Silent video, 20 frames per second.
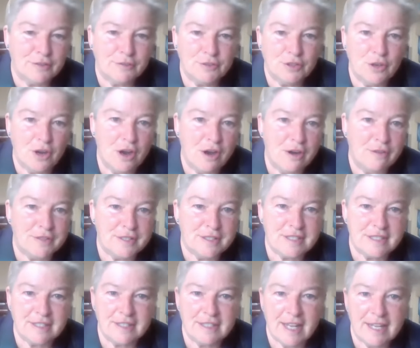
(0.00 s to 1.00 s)
If you
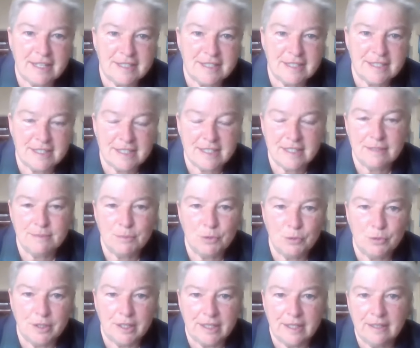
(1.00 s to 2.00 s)
harvest a lettuce in the
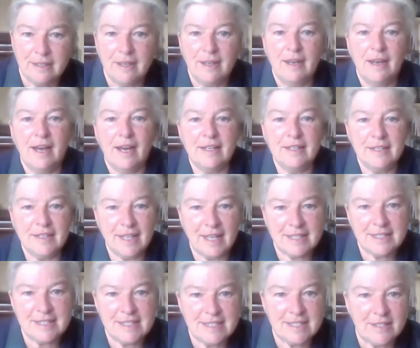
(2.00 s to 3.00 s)
morning and a
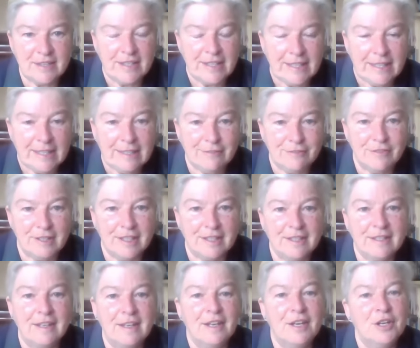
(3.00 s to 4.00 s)
lettuce in the
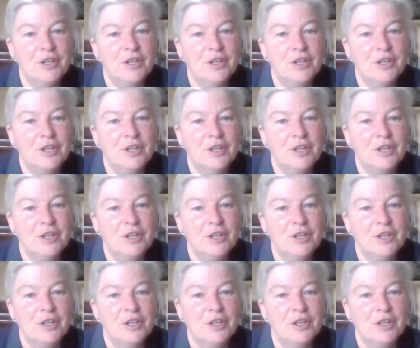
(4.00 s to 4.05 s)
evening,